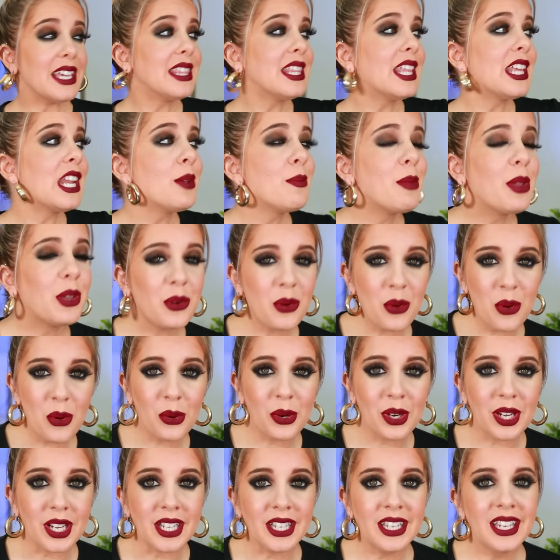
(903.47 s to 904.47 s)
And then I met
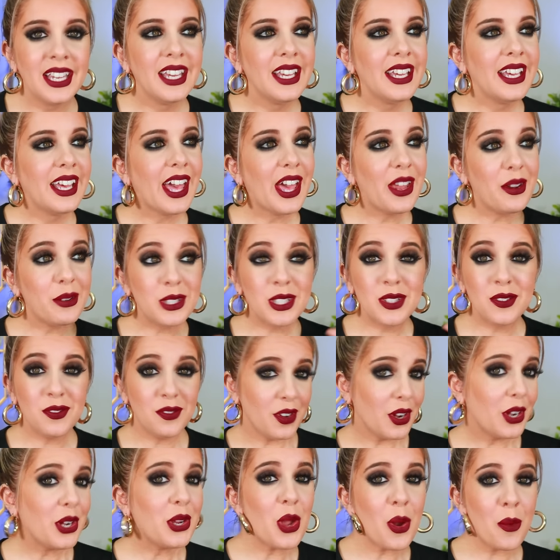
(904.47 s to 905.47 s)
Corey. And I was
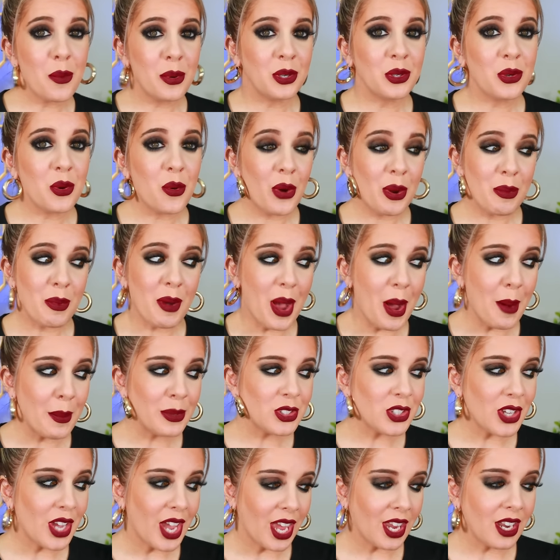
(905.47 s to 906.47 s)
very open to Corey about how
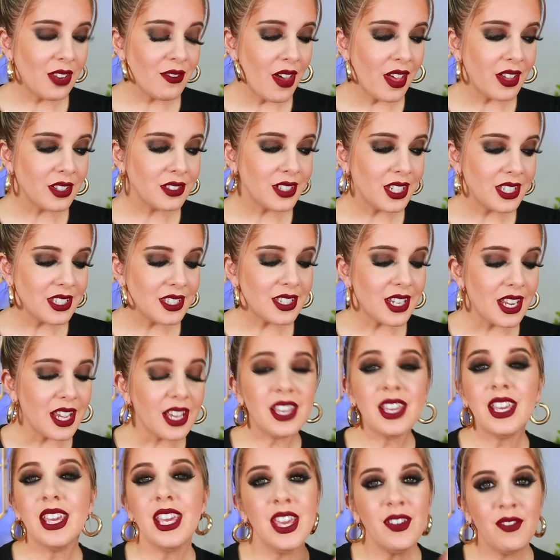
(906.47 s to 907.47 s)
much I hated Valentine's
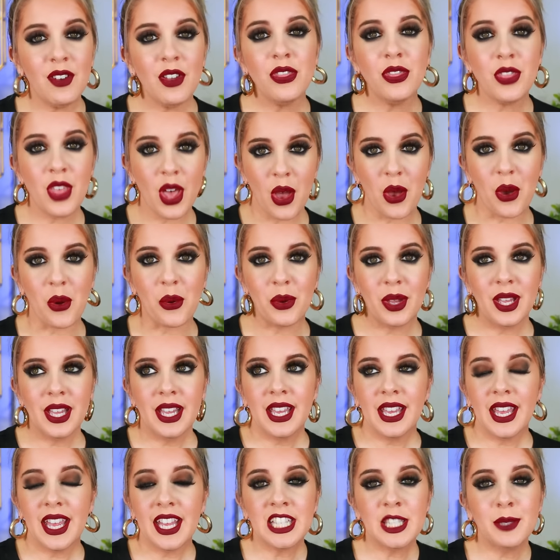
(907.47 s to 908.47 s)
Day. Even though
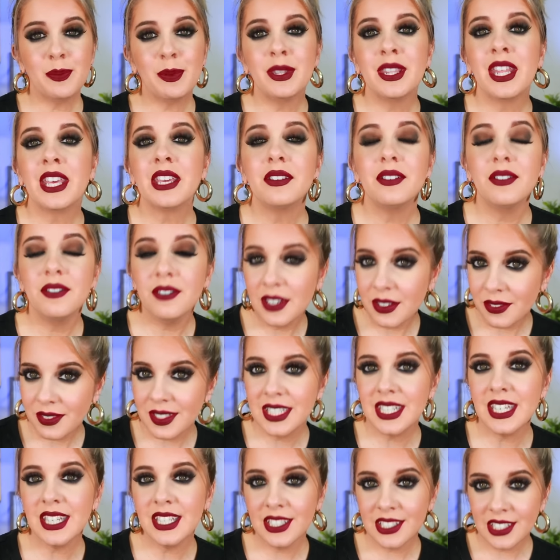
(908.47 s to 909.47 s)
it's been like
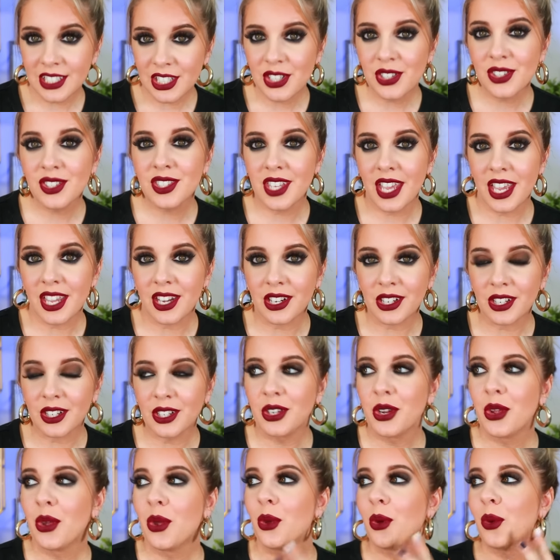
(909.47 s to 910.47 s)
15 years
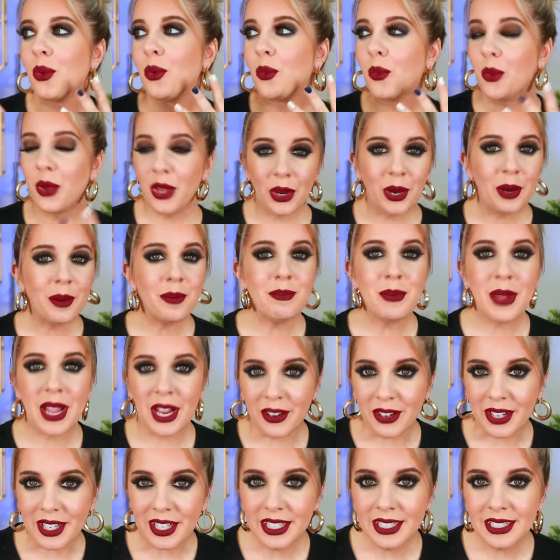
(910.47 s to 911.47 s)
later, we're
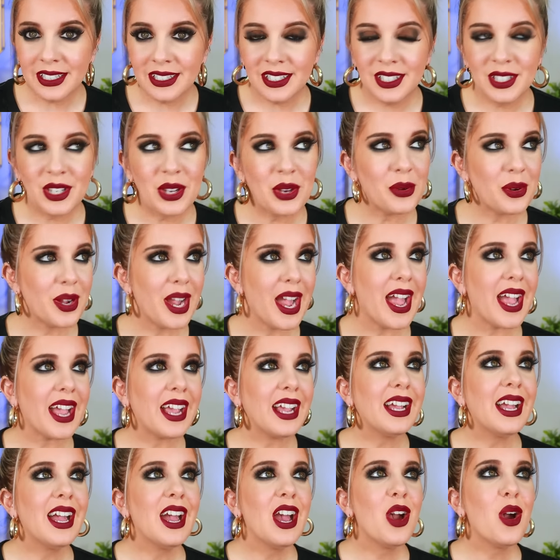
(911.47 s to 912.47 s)
married,
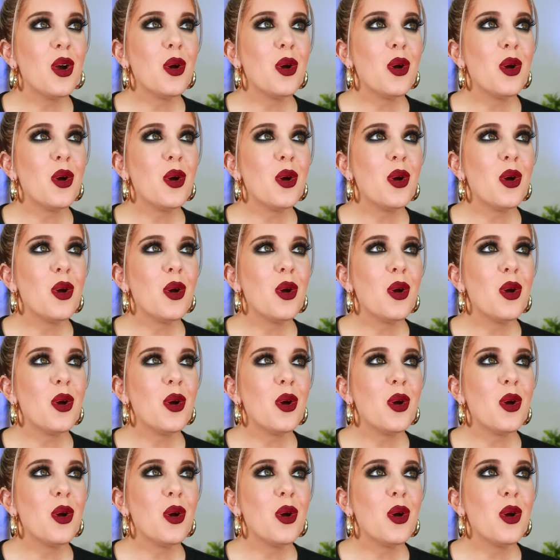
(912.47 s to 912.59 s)
okay?